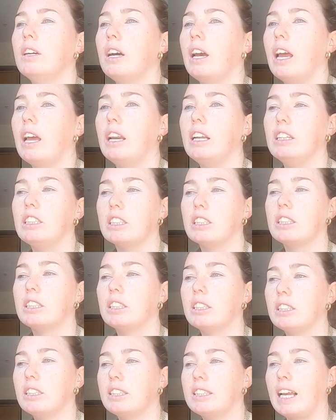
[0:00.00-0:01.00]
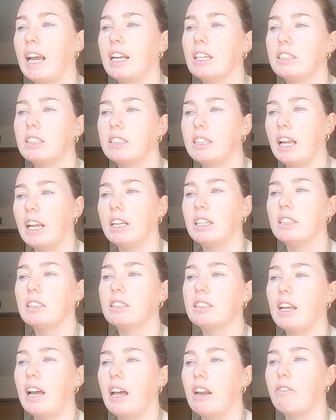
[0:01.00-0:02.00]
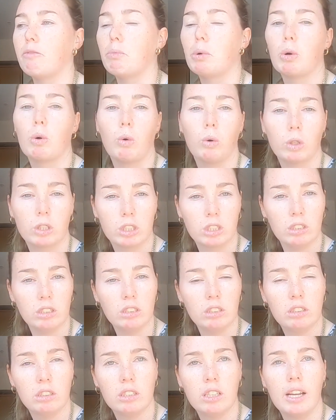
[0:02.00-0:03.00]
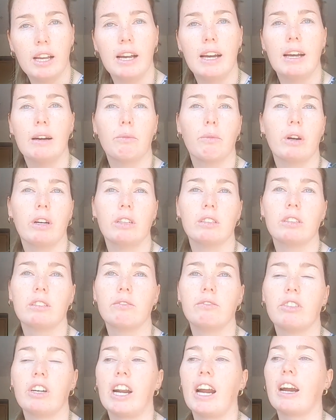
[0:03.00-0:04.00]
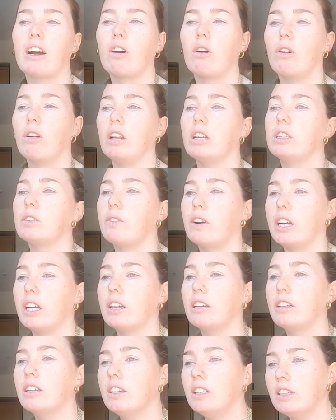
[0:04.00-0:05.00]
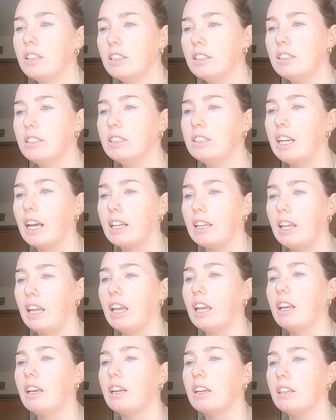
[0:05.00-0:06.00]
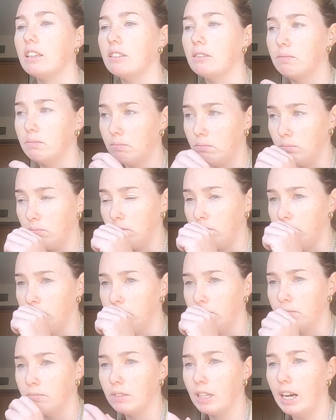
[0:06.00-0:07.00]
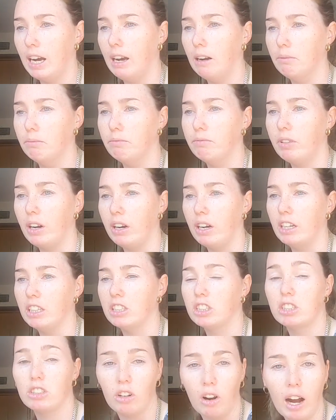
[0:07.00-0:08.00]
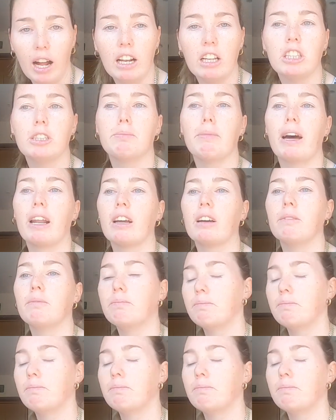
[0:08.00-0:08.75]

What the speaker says: and he just takes things out of proportion. Whereas Virat Kohli is very technique and very stylish batter.